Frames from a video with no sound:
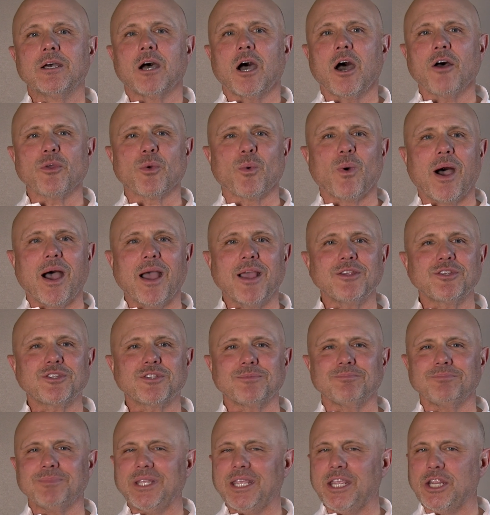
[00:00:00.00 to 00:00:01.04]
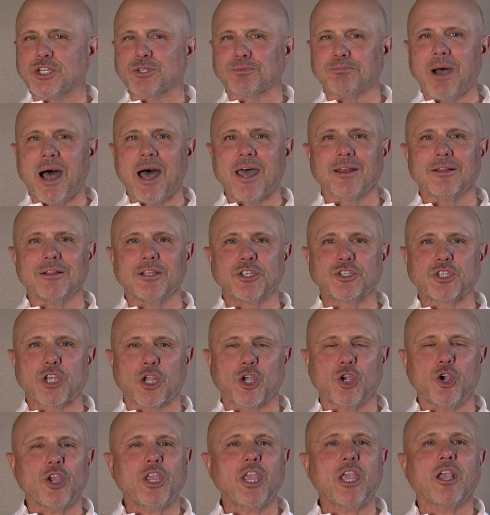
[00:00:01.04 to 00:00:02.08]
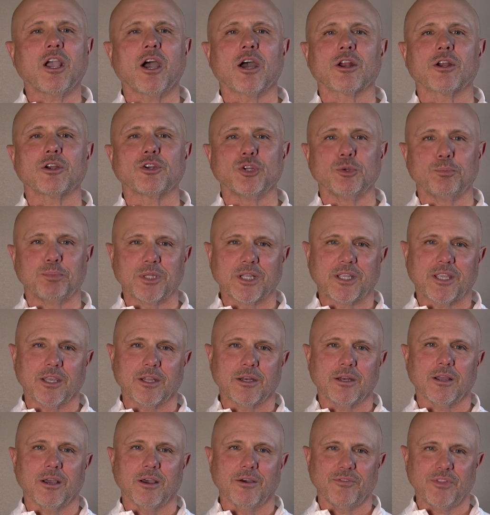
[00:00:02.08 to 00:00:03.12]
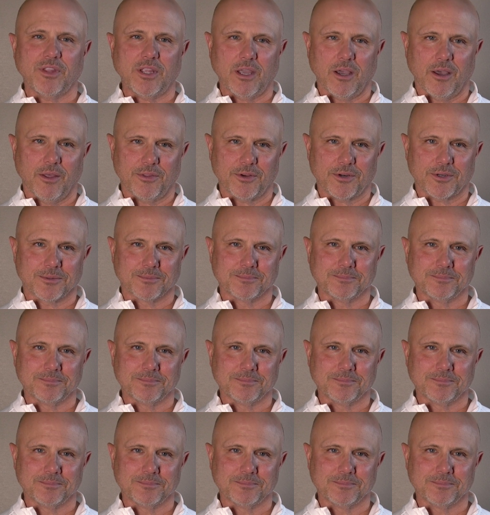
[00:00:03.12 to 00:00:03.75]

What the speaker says: Otherwise, each model is a cookie-cutter duplicate of the other.